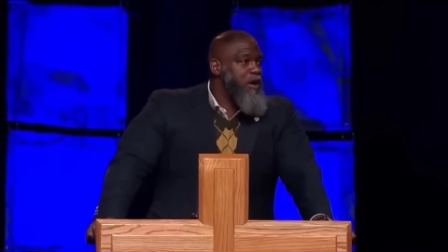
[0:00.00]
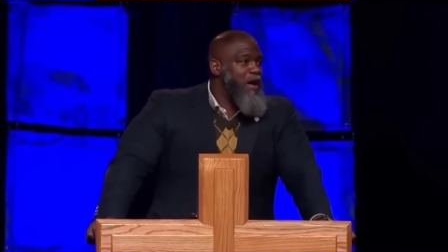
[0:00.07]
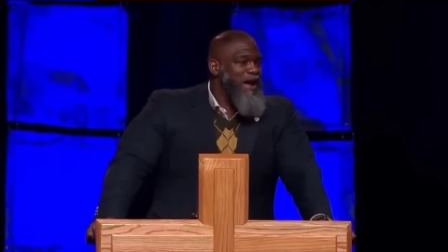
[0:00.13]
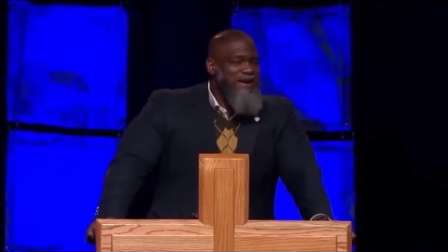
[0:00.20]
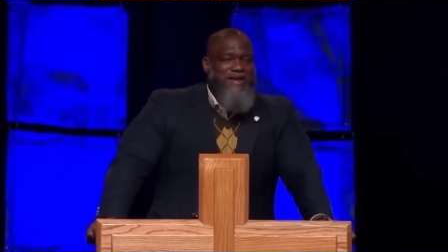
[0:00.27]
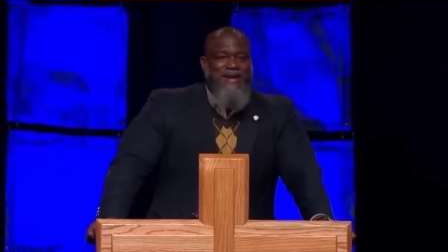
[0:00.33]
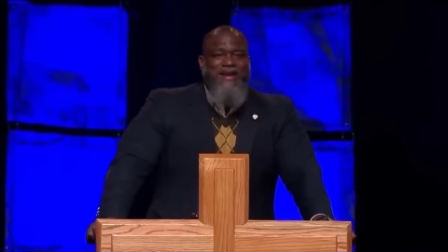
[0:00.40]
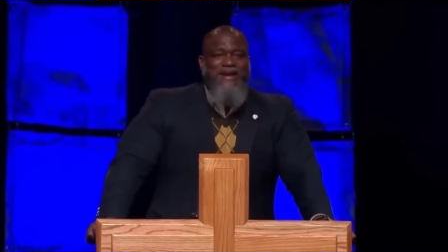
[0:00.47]

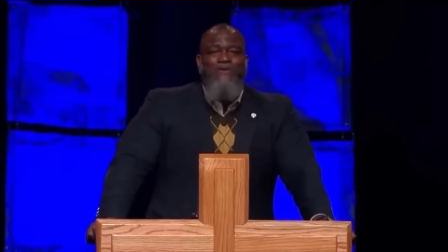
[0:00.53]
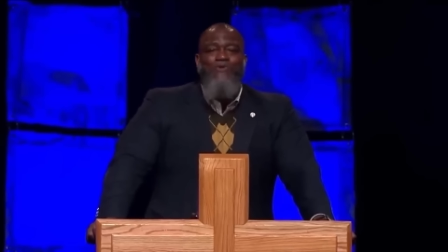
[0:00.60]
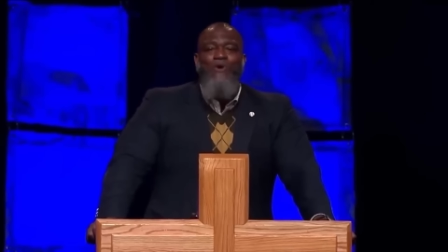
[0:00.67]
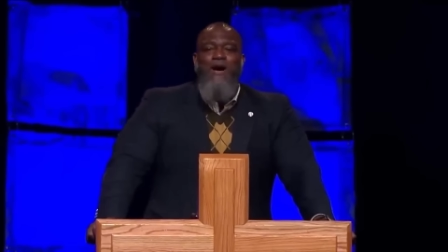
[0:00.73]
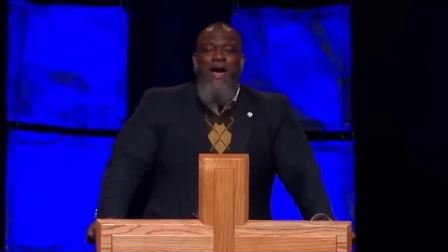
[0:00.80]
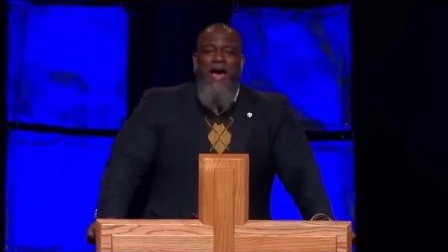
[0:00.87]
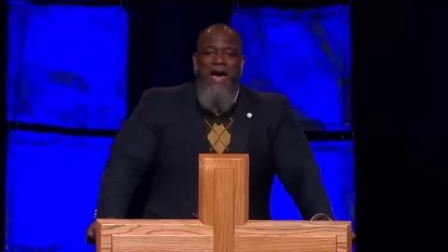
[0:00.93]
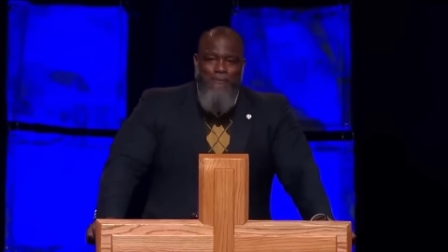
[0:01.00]
And it will
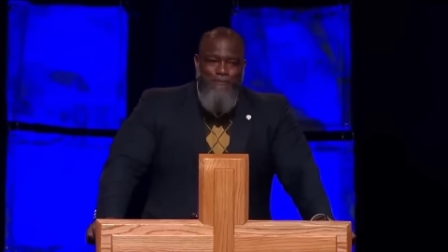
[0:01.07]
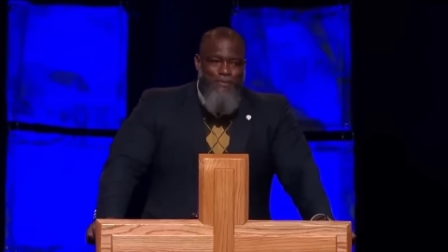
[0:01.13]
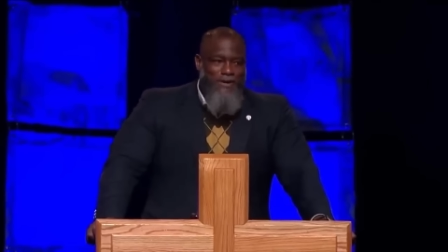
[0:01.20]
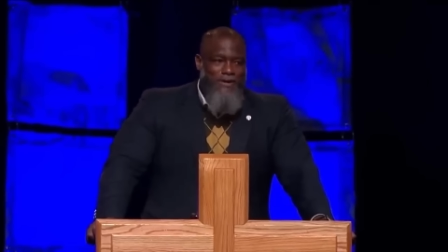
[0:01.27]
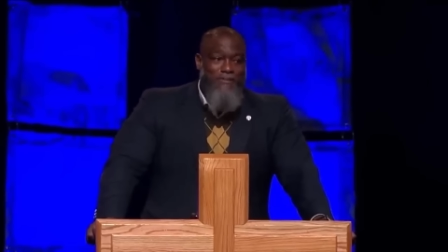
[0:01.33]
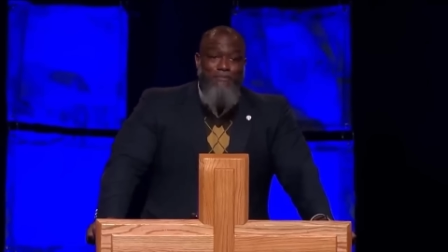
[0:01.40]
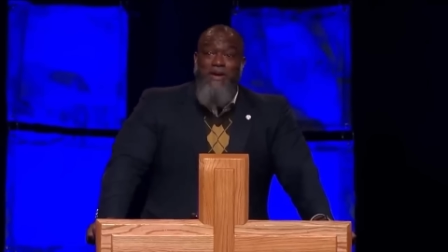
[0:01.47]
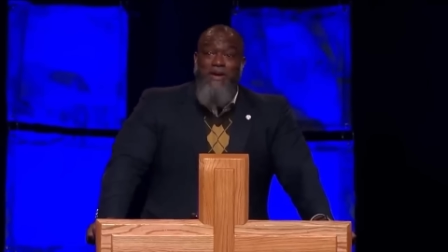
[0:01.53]

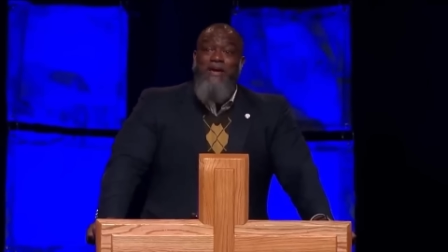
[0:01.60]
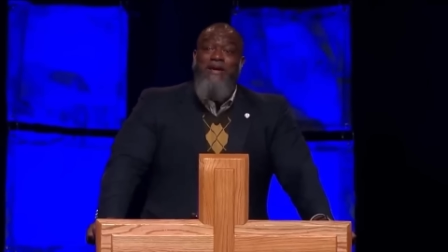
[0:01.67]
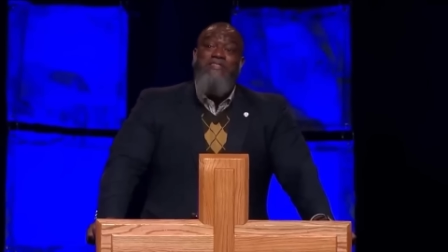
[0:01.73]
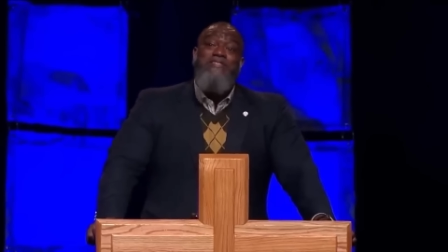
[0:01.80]
happen because